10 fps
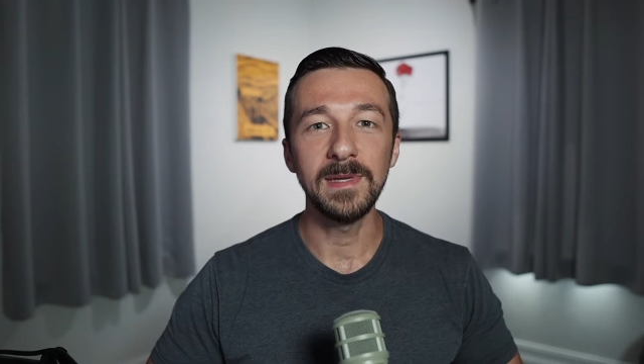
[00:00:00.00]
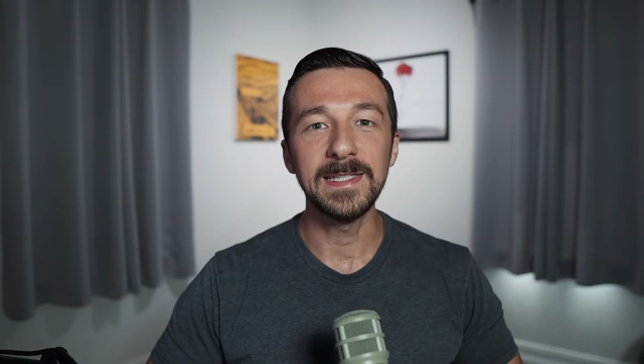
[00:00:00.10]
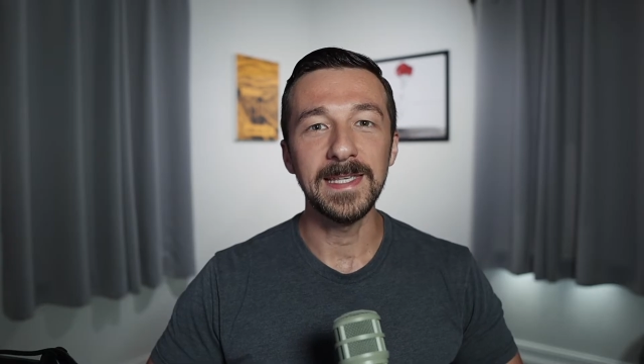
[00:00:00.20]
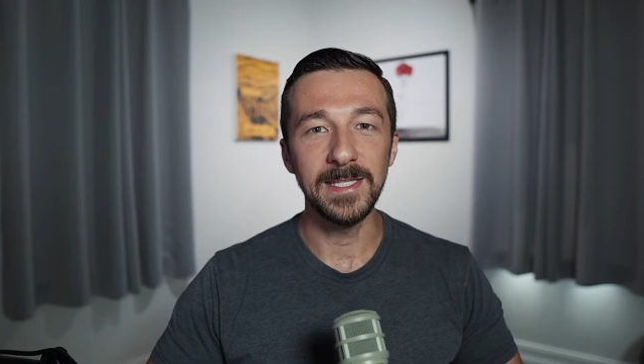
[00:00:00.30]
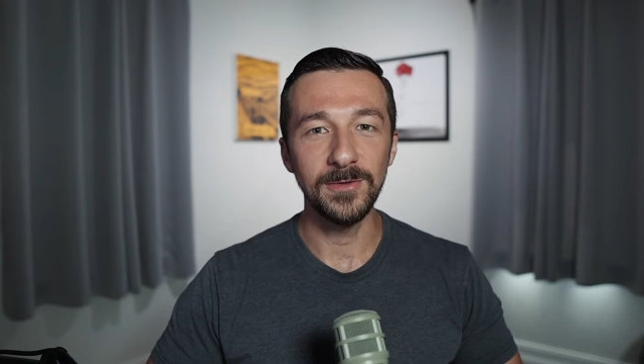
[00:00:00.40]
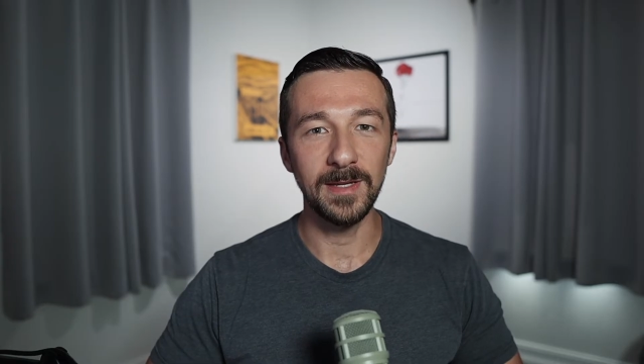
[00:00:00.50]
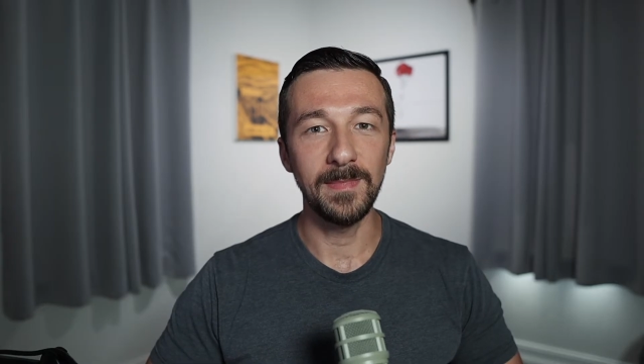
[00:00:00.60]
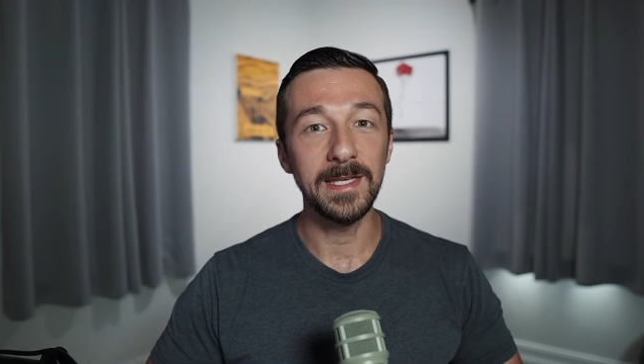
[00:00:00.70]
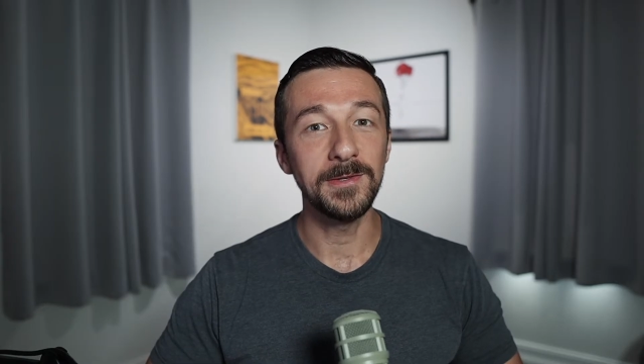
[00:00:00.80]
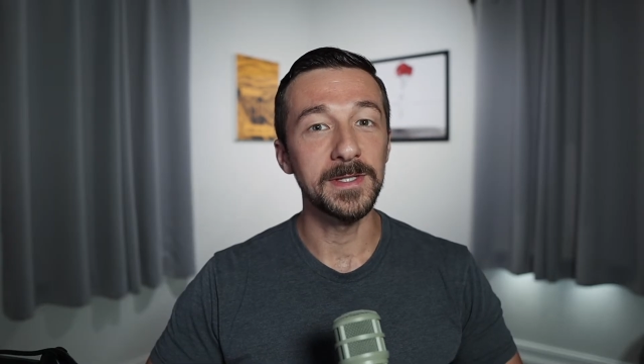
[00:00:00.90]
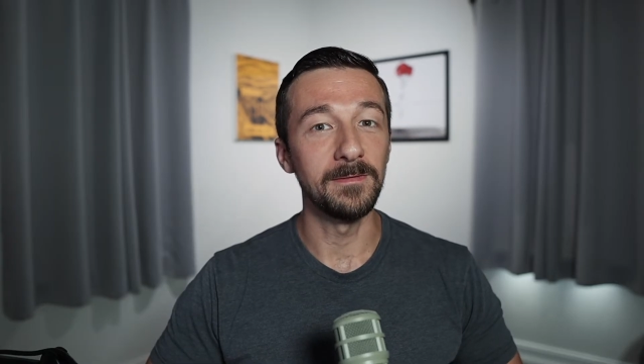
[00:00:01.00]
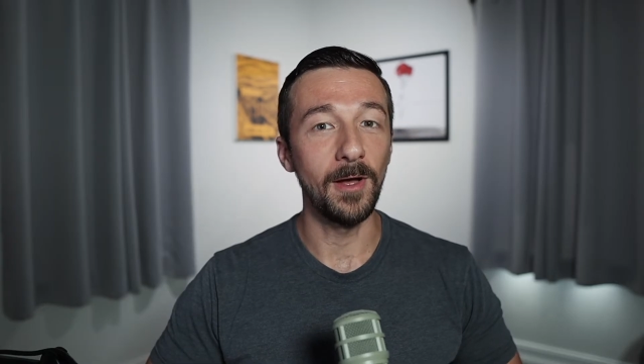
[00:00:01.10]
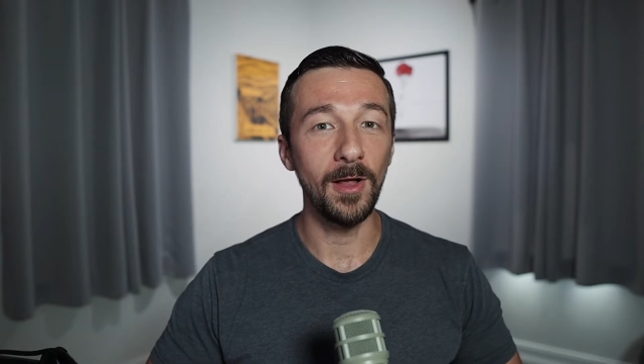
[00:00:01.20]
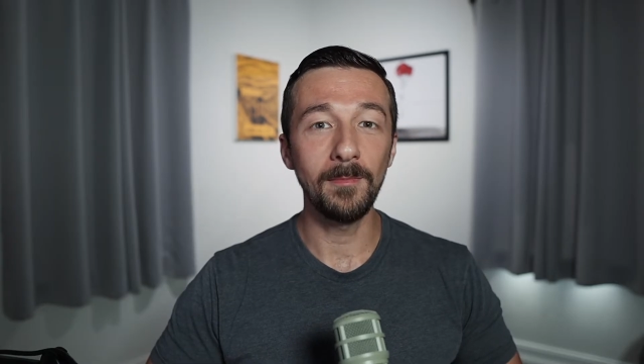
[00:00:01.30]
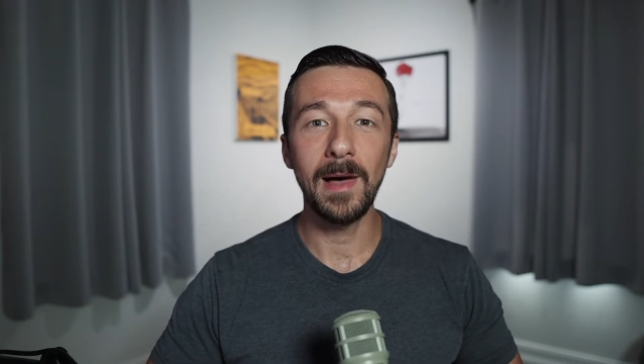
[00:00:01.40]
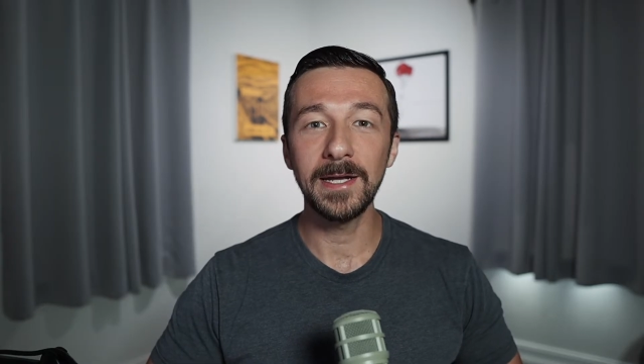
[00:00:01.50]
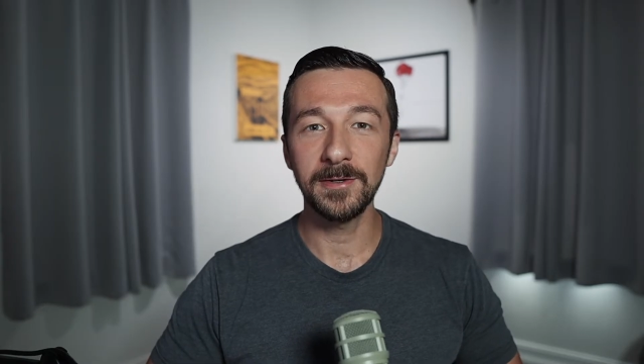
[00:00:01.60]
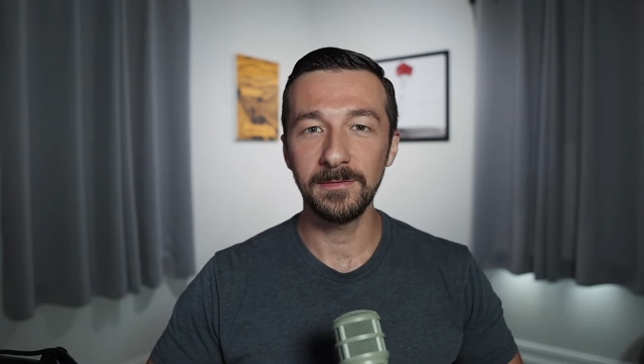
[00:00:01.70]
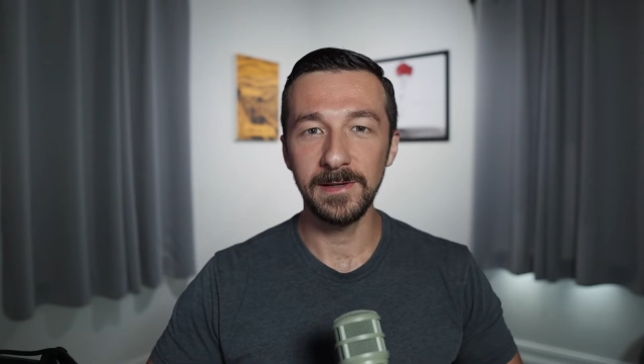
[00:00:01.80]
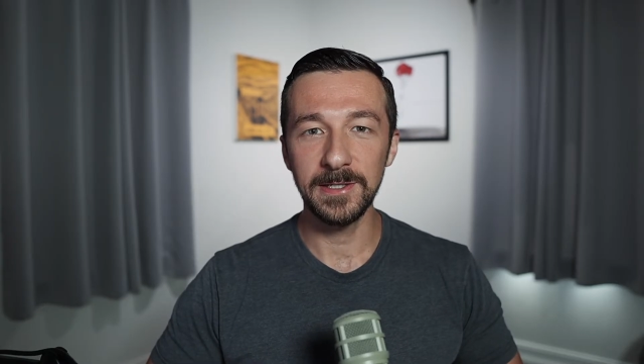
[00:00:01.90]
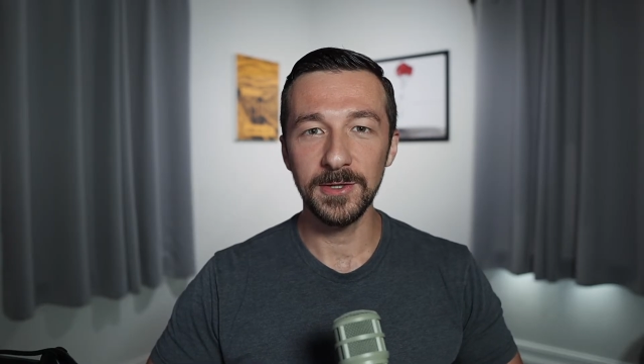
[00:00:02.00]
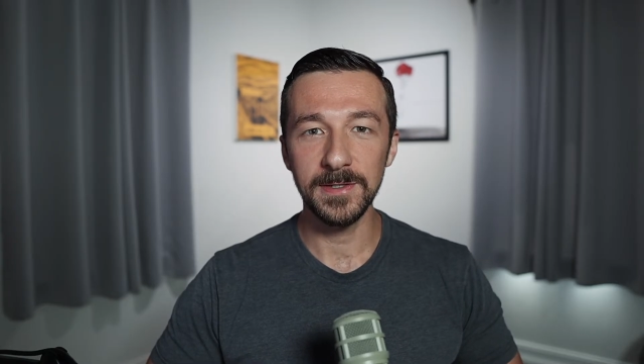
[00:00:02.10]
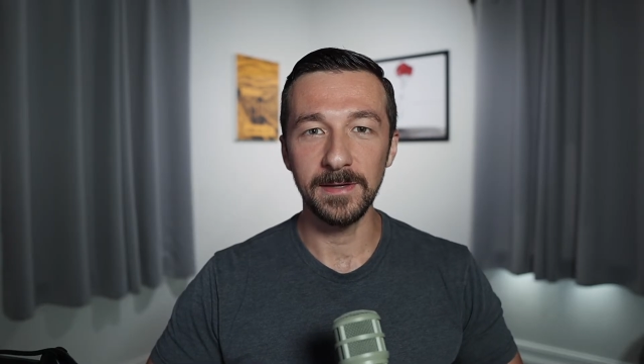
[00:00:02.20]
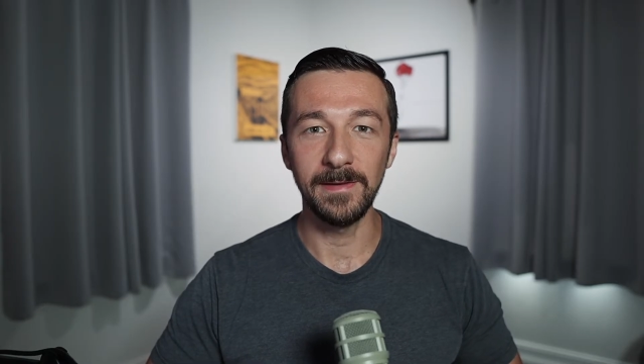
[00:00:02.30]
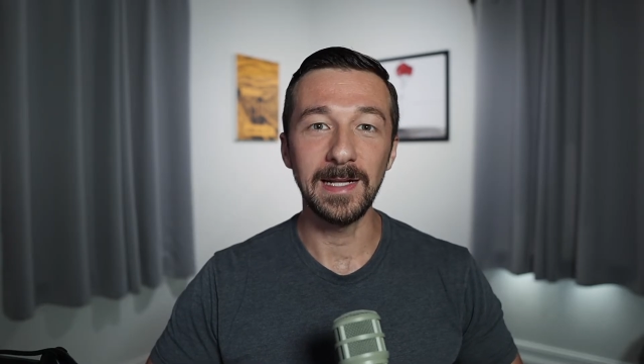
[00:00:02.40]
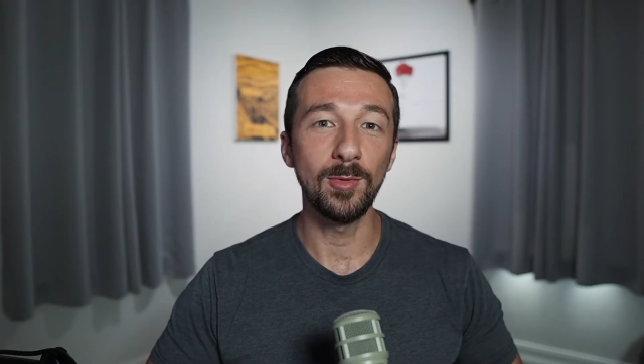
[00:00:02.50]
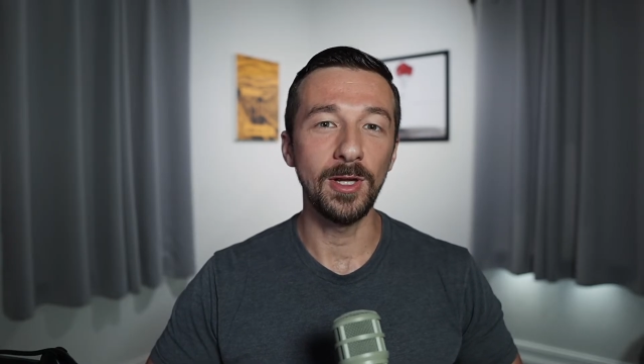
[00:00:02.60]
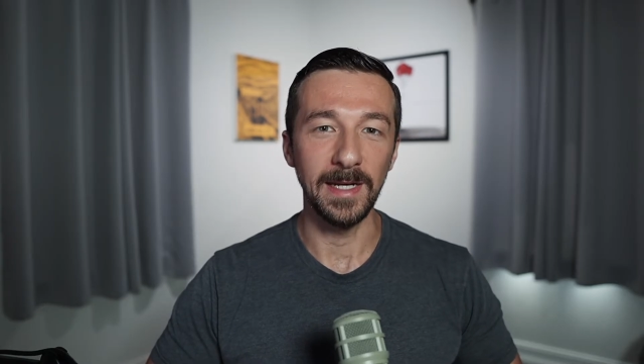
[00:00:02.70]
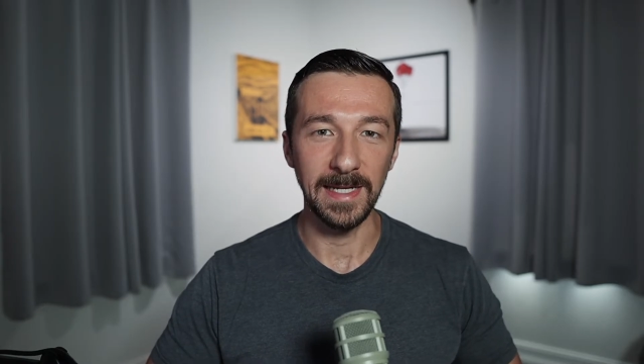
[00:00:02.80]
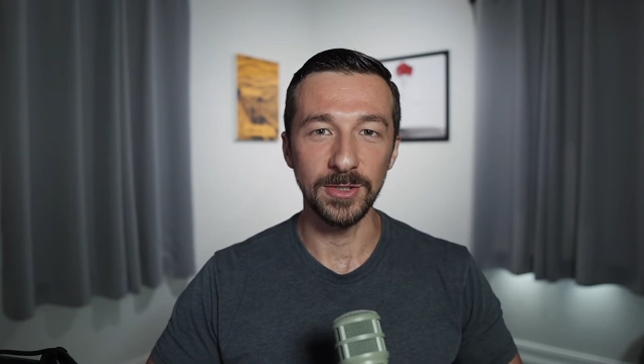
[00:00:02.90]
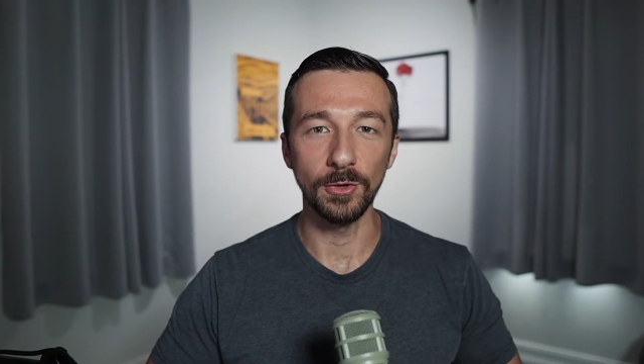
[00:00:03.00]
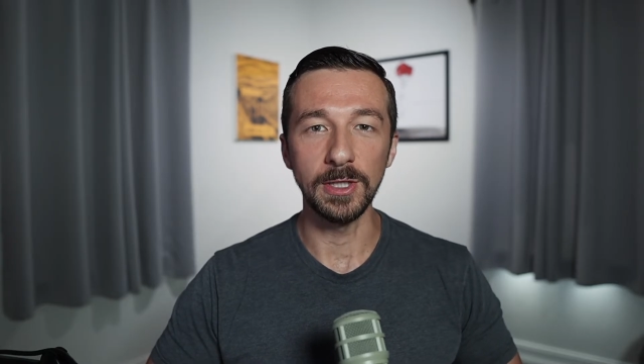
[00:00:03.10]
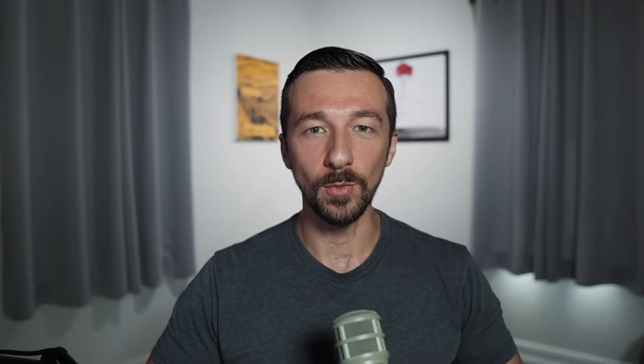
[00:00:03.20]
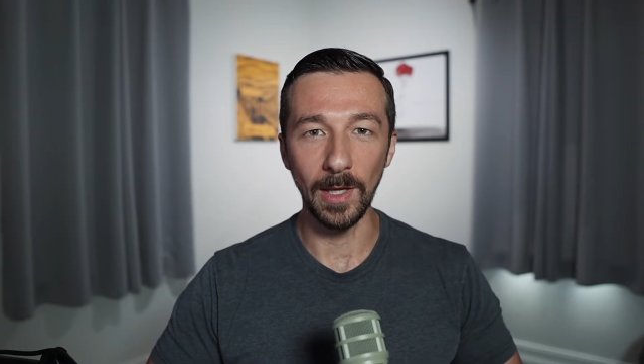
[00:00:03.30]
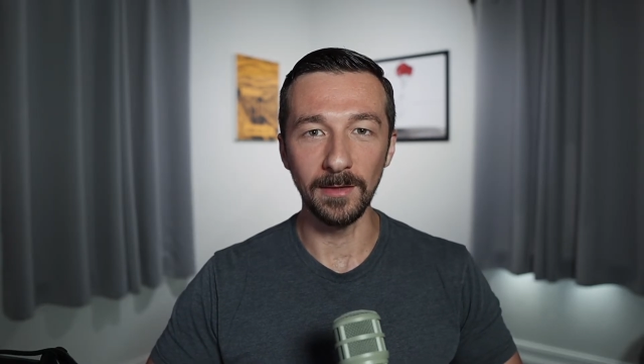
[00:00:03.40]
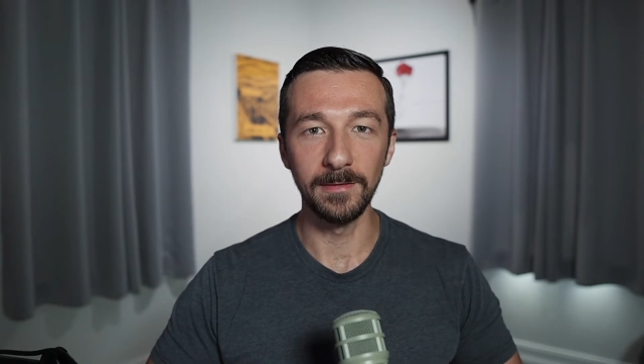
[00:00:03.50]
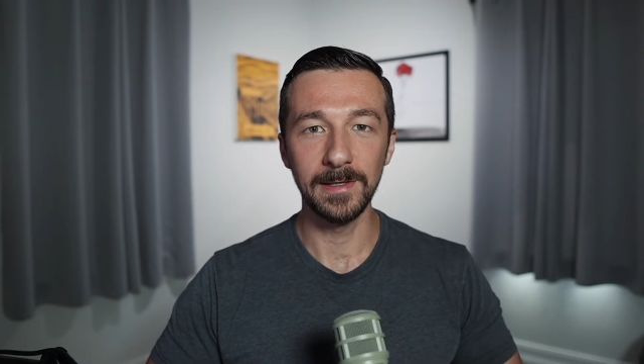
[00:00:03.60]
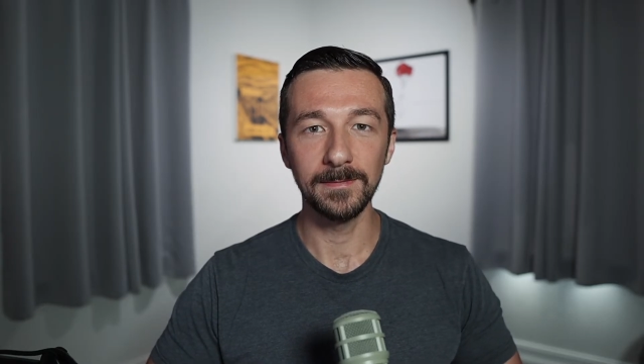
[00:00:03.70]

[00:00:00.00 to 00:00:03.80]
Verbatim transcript: means that you can make use of all modern features available on Android twelve.